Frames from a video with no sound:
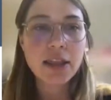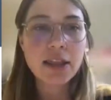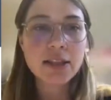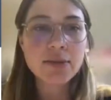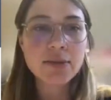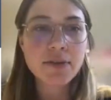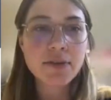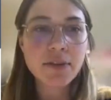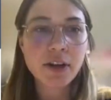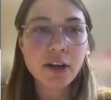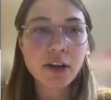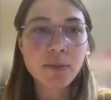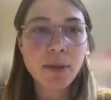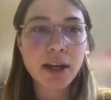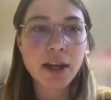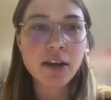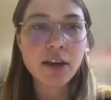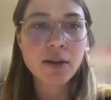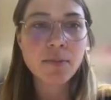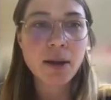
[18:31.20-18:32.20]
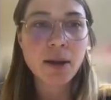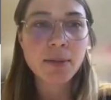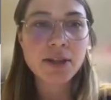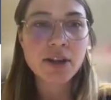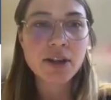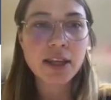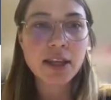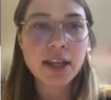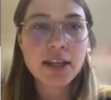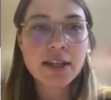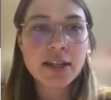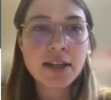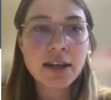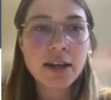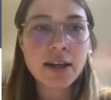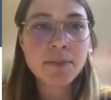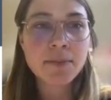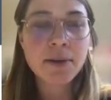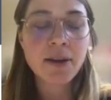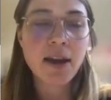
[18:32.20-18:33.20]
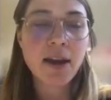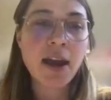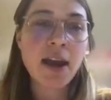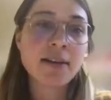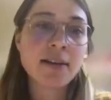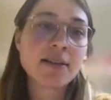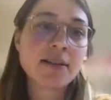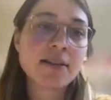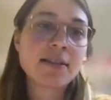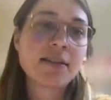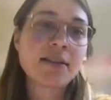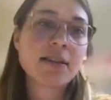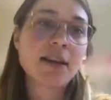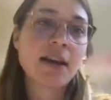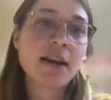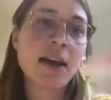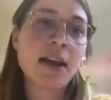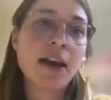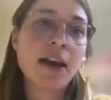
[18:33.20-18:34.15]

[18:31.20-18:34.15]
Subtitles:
This was followed by code published on GitHub and